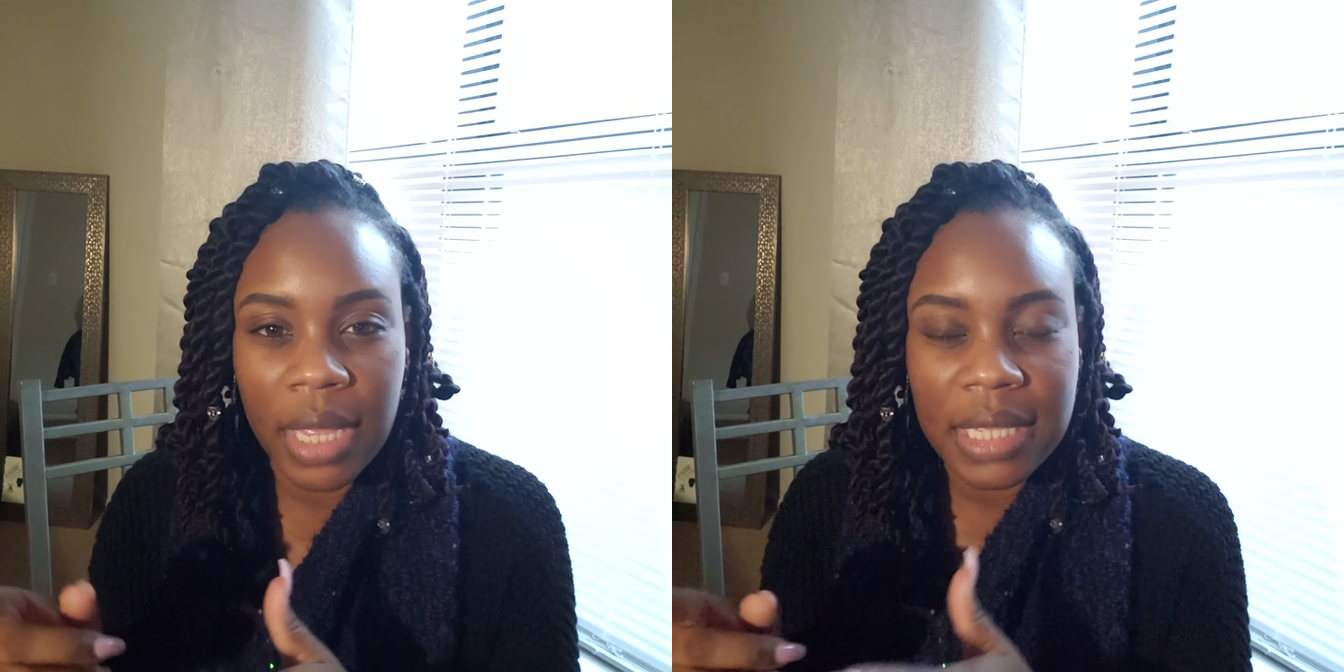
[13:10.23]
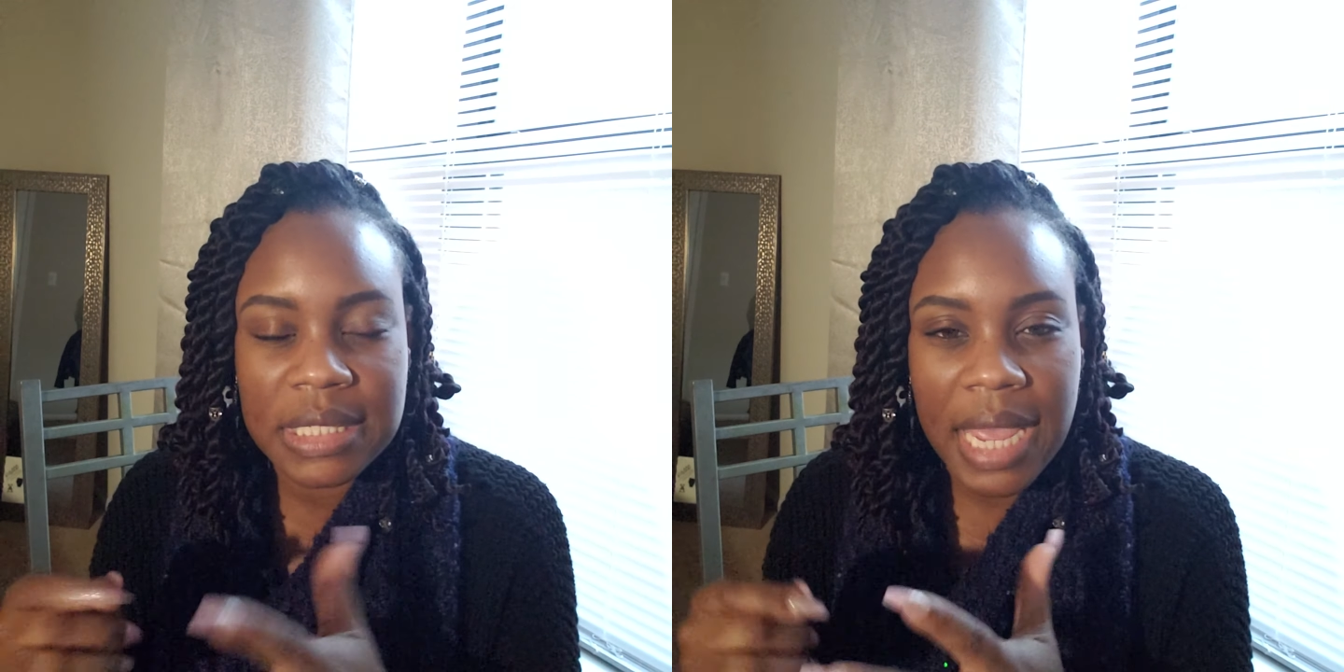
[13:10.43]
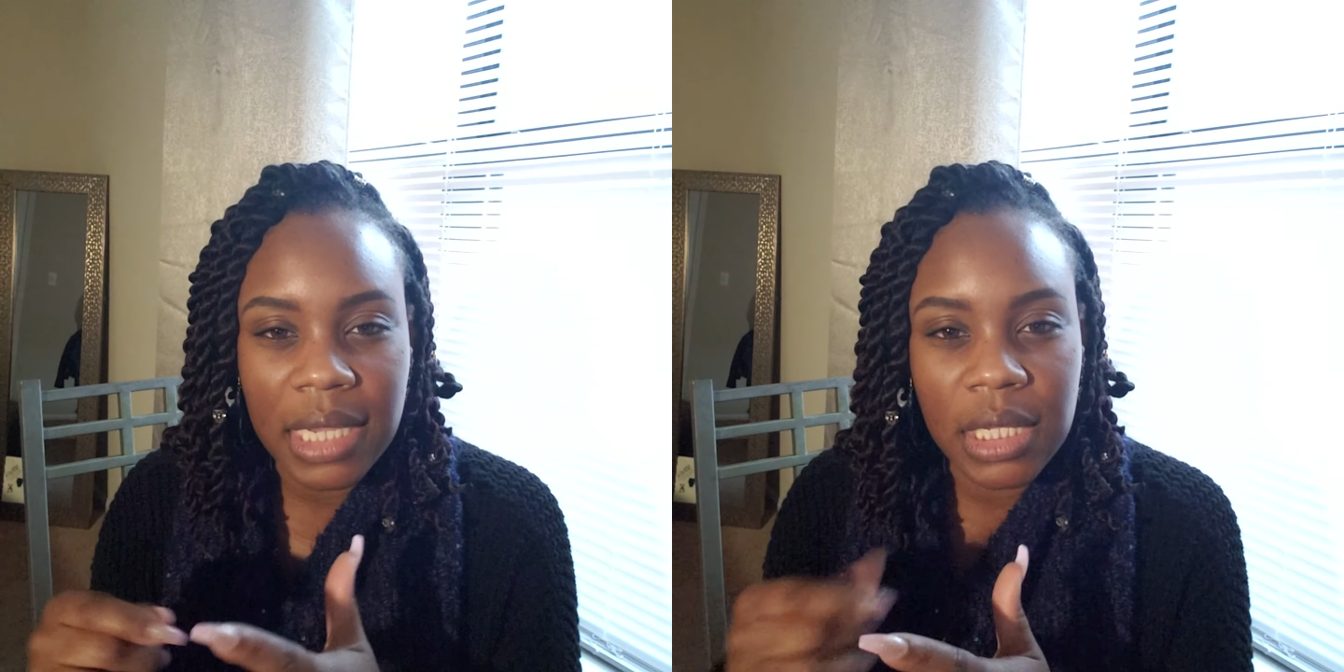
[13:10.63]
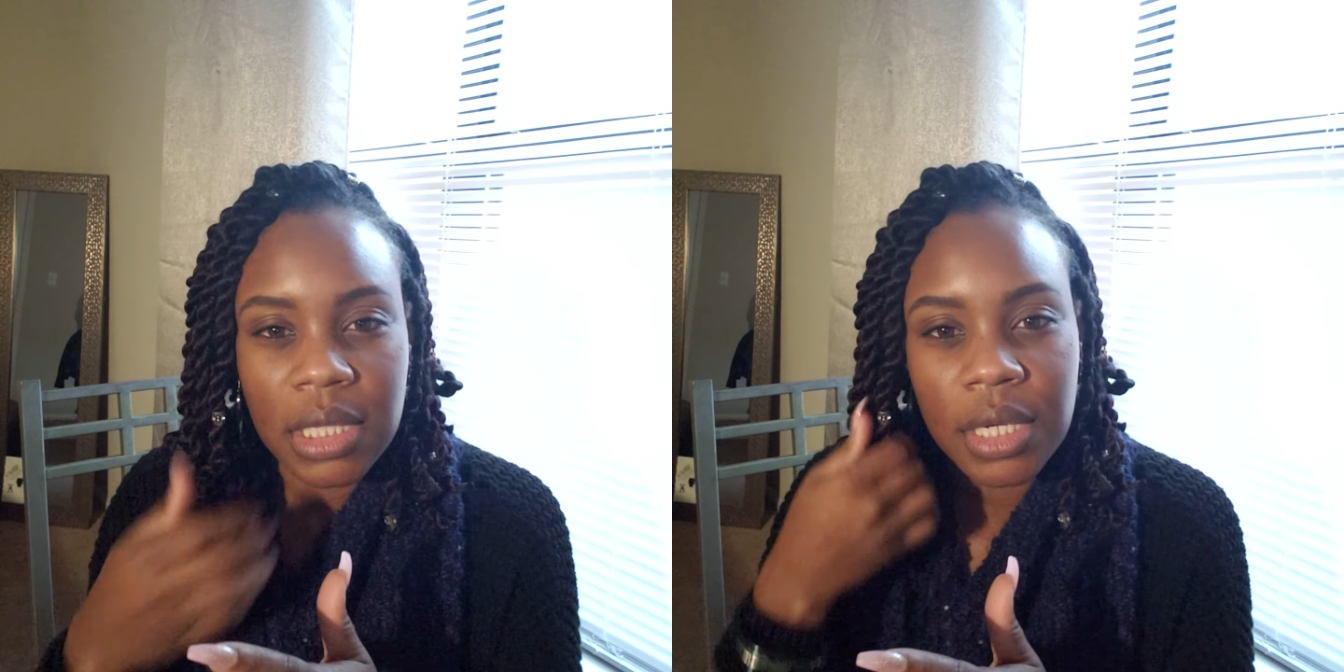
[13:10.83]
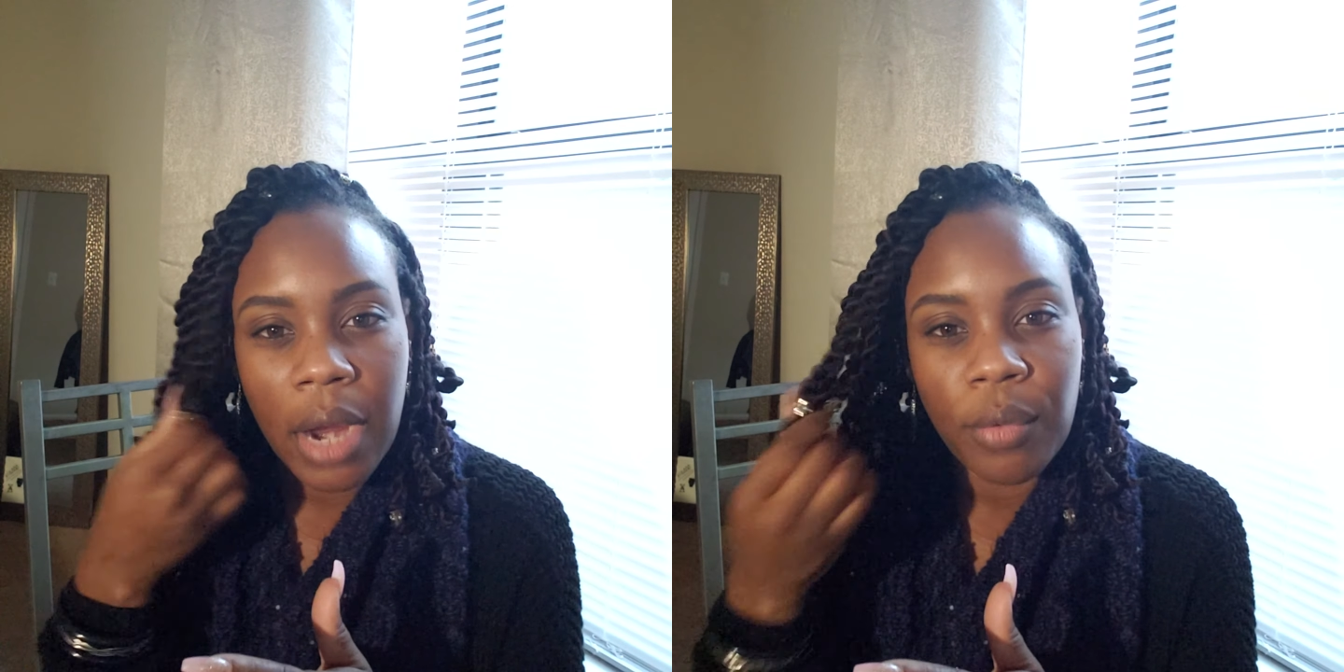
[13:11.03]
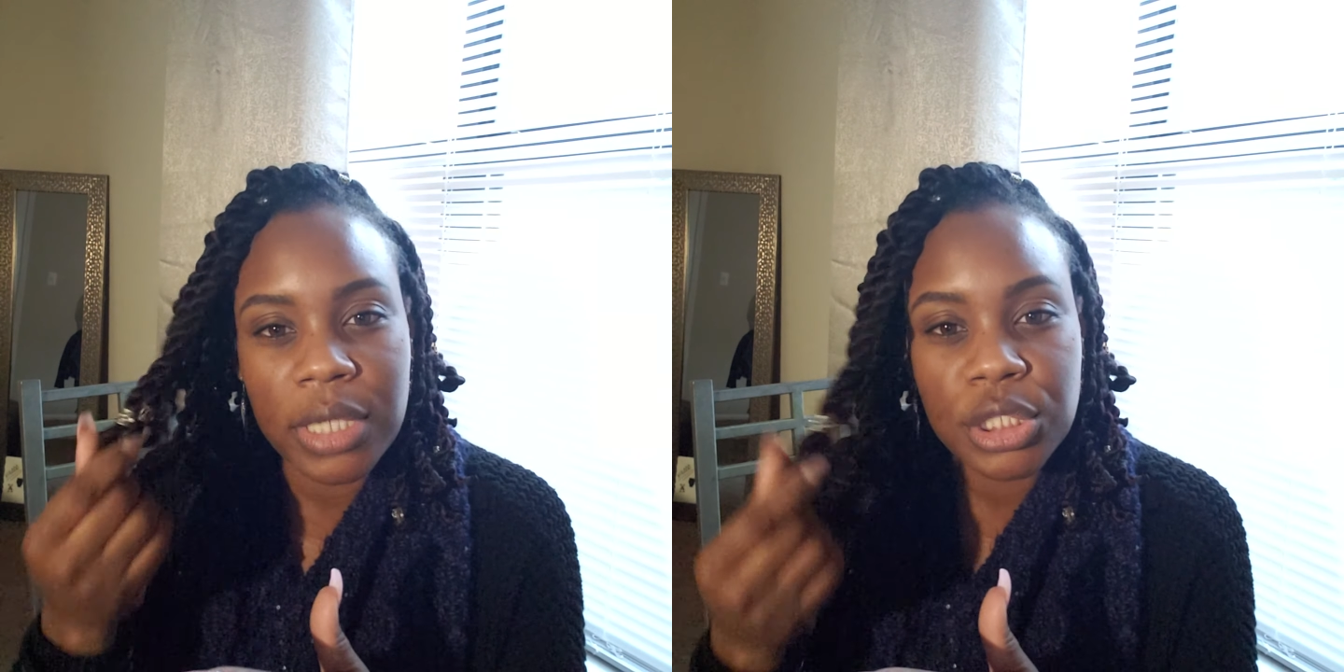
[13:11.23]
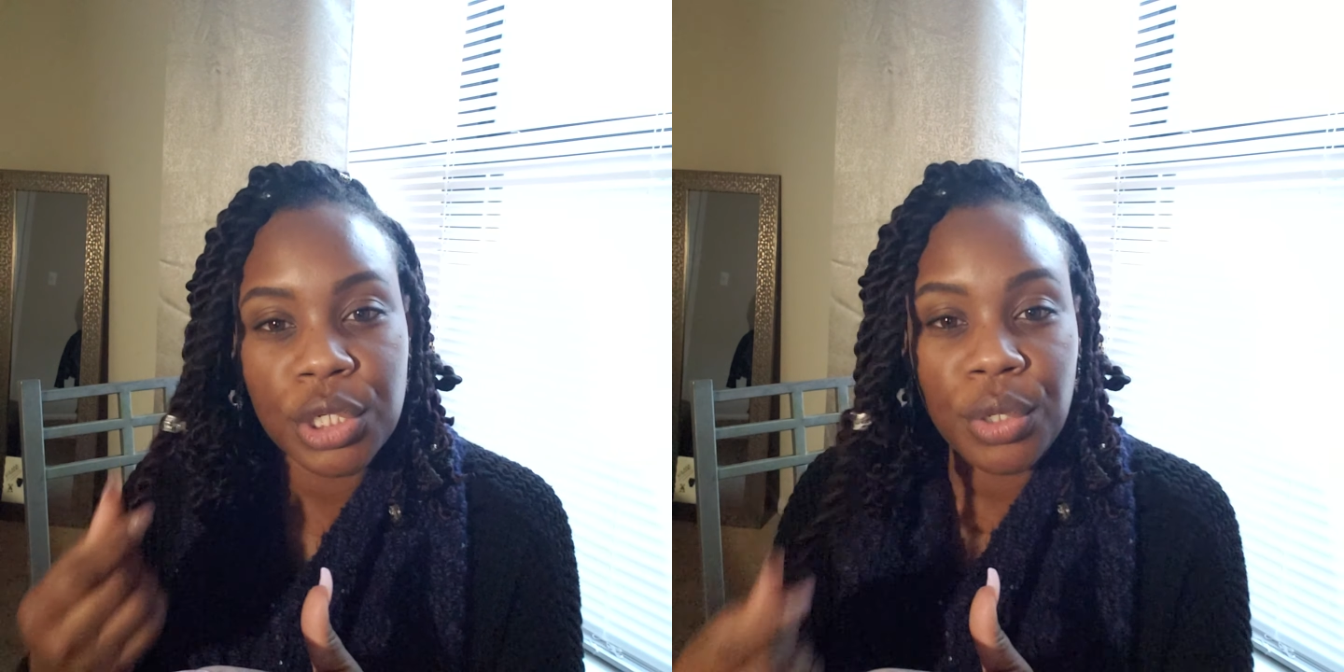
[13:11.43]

exactly the direction